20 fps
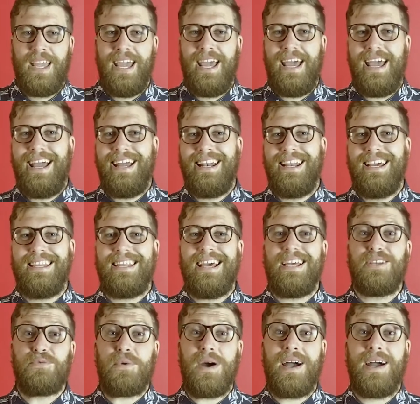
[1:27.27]
And uh,
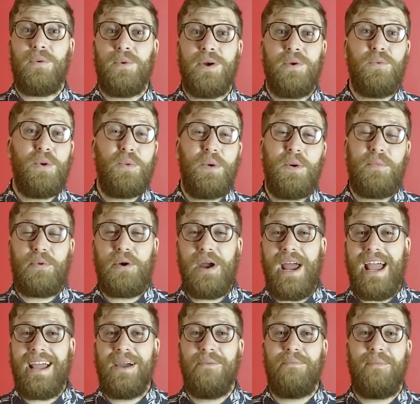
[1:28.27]
that's why when we were
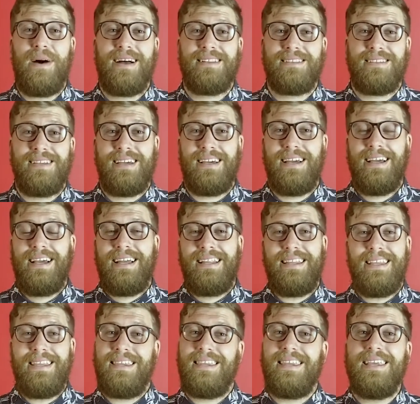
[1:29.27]
praying about the, the
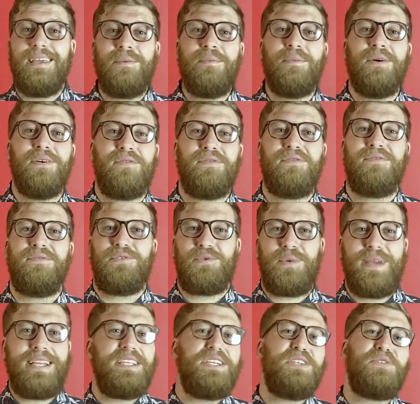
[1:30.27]
theme of
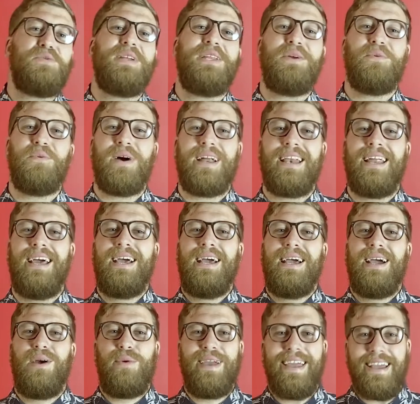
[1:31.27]
2021,
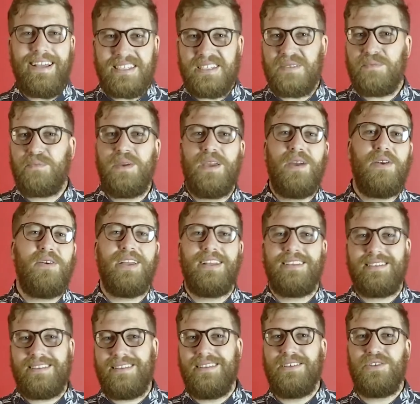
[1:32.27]
we
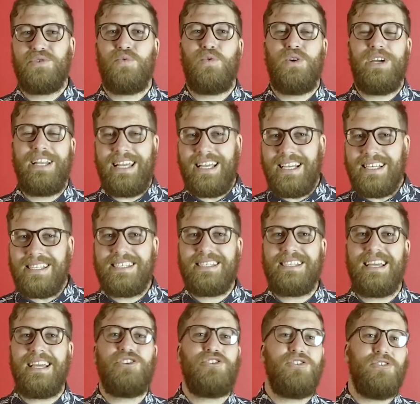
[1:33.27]
experienced this word
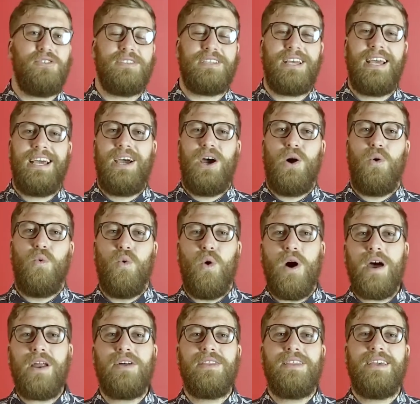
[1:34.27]
essentials.
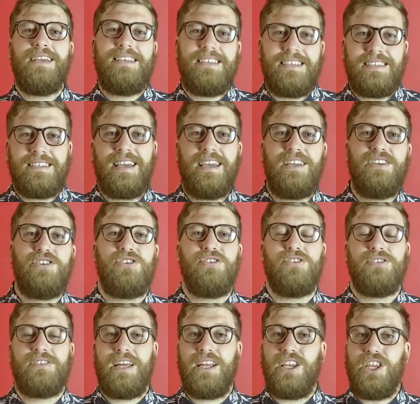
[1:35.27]
What are the
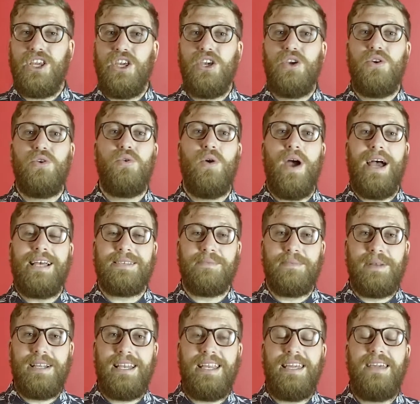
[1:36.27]
essentials that you as a
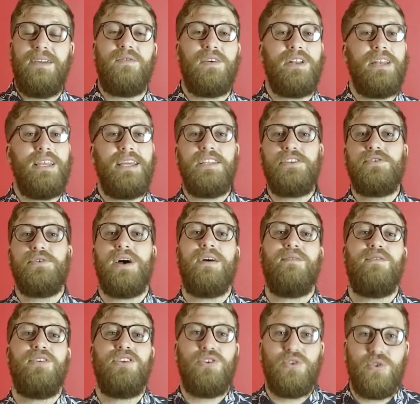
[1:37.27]
believer need to
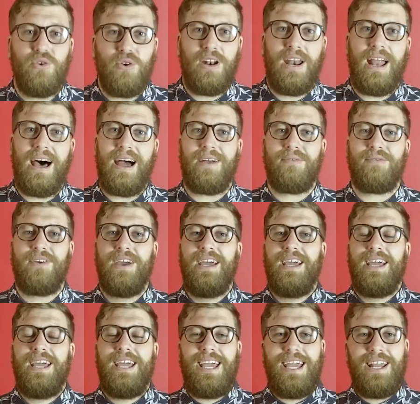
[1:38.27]
have in your life
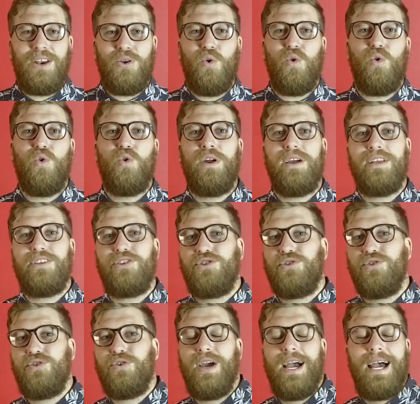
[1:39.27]
in order
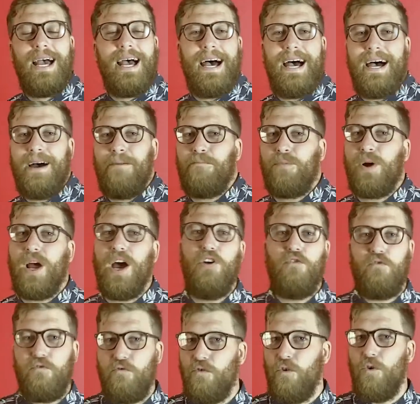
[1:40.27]
to um, go
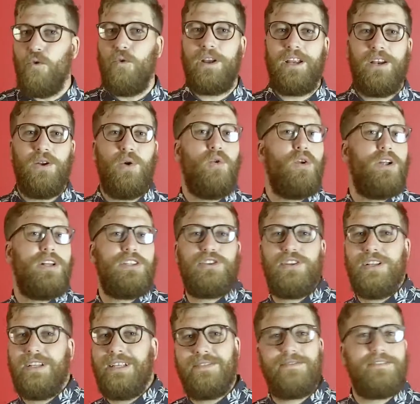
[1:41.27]
forward in order to
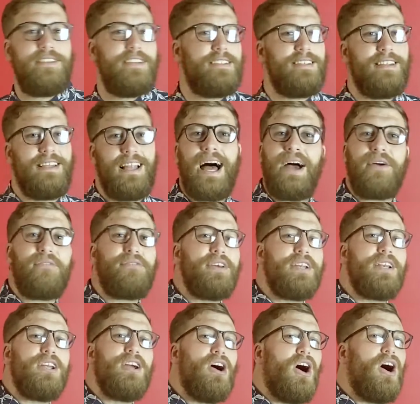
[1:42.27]
live this life
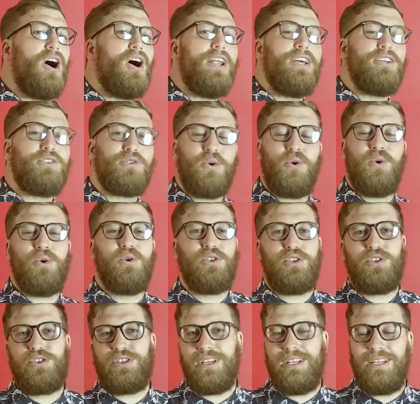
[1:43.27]
that God has called
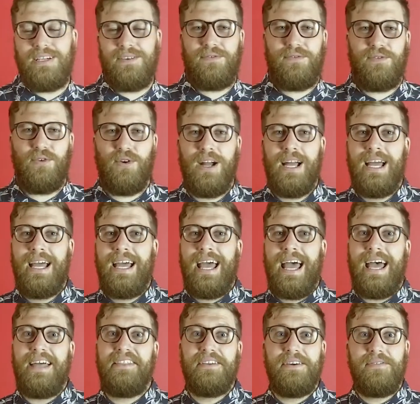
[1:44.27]
you to live for.
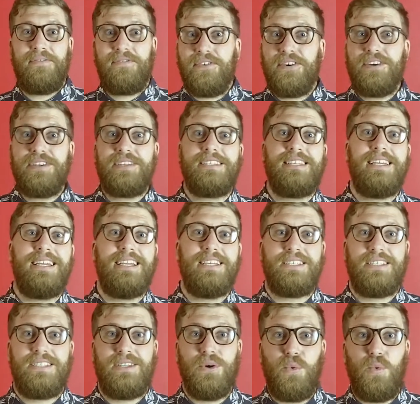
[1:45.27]
And the first thing
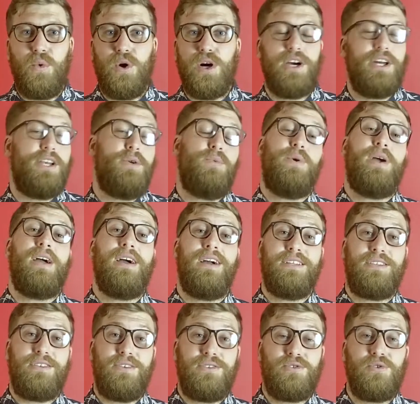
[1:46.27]
is the Word. We're going
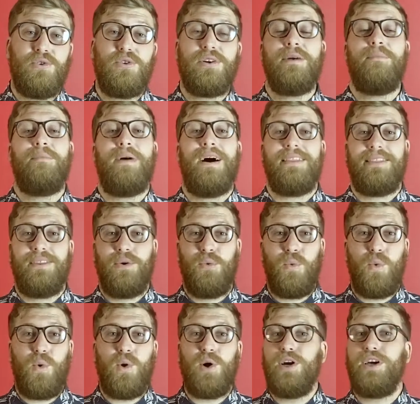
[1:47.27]
to talk about the
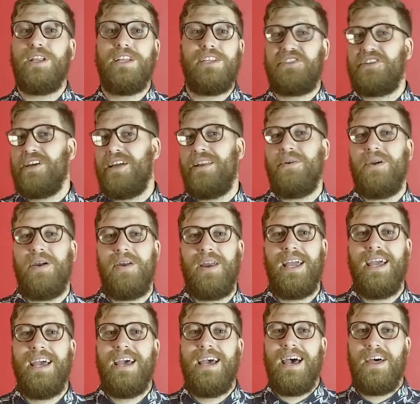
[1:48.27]
Word in January.
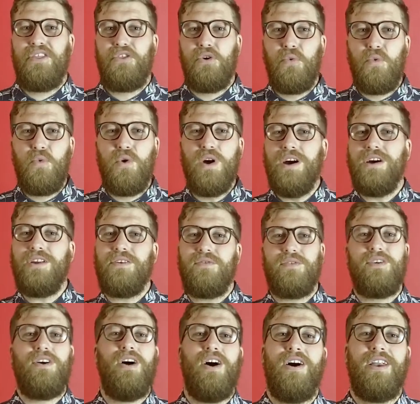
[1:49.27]
The Word
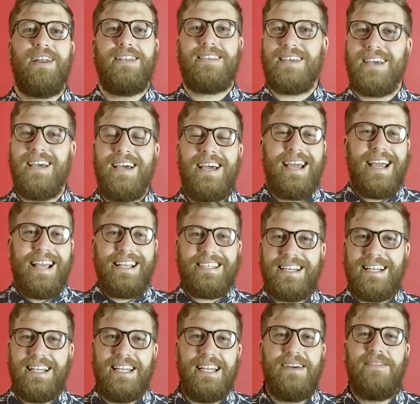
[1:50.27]
of God. It's a it's a
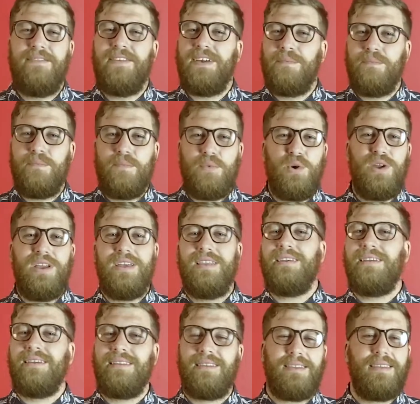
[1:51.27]
living,
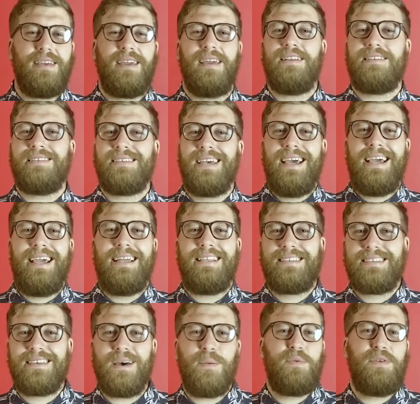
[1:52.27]
breathing thing. It's it's
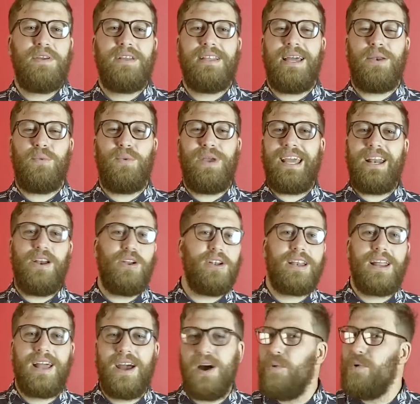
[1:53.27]
something that we
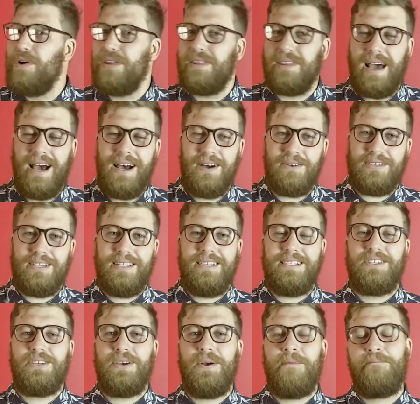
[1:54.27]
cannot go without. And
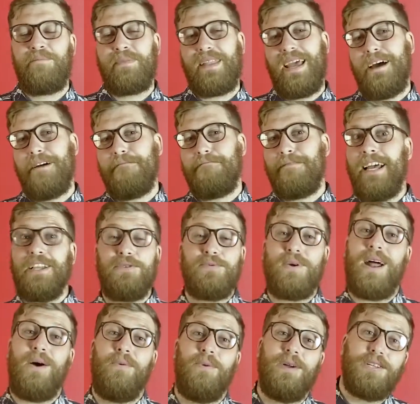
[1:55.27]
so um, that's what
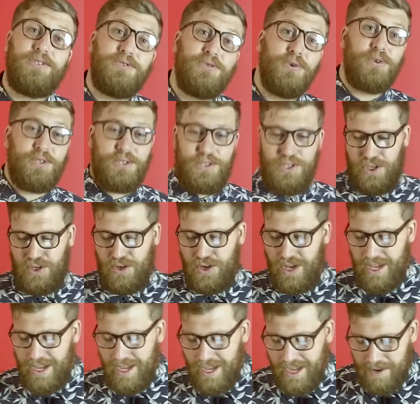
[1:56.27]
I want to talk to you
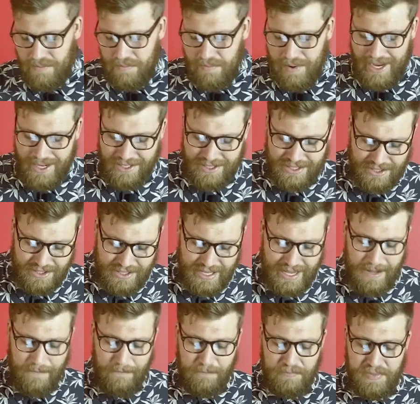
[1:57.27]
about
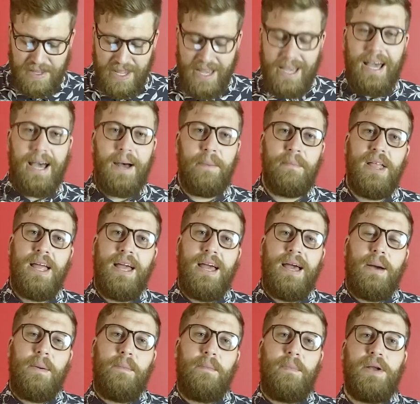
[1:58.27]
today. Um,
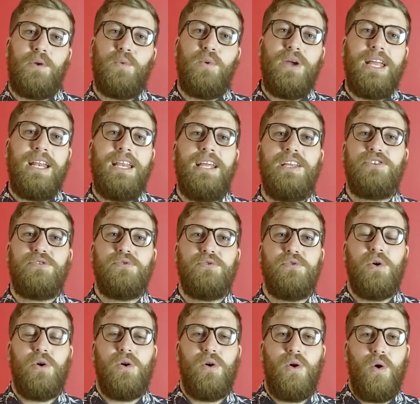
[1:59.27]
but we need
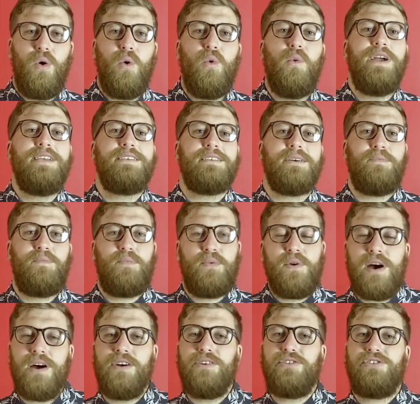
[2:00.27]
to always
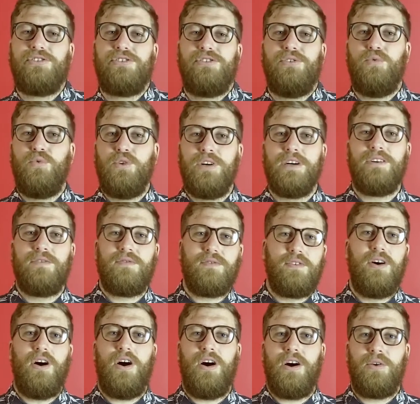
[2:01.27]
approach the Word of
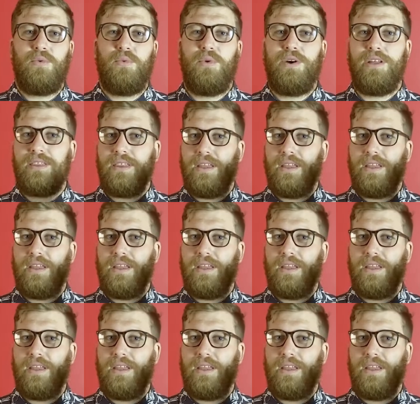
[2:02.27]
God with